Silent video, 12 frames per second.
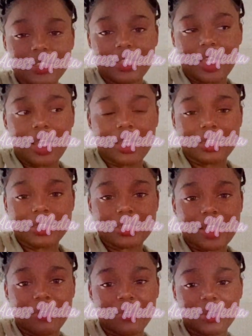Y'all
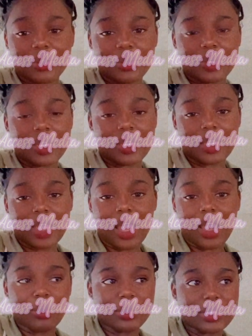not finna do that.
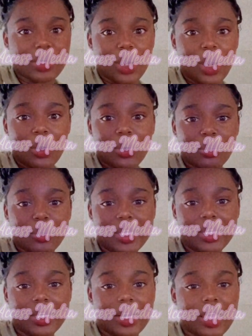Y'all was a whole
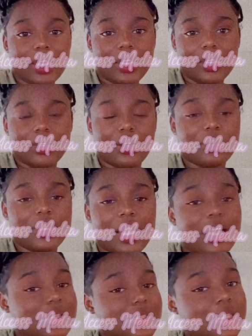week late on
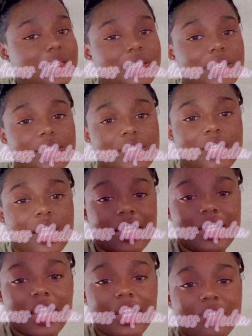y'all tea. Like
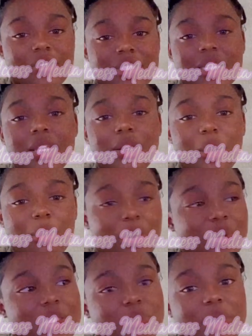it ain't even tea no
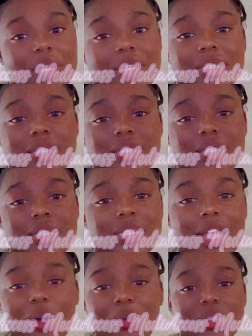more. It's piss. Cause
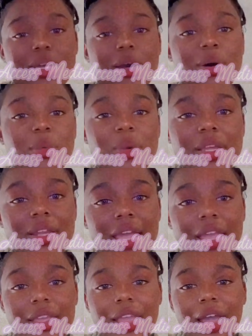y'all was a whole week
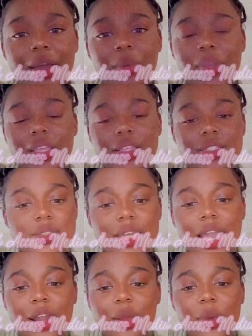late. Y'all weeks.
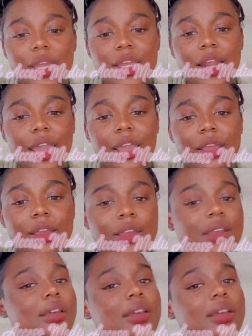Y'all a week late.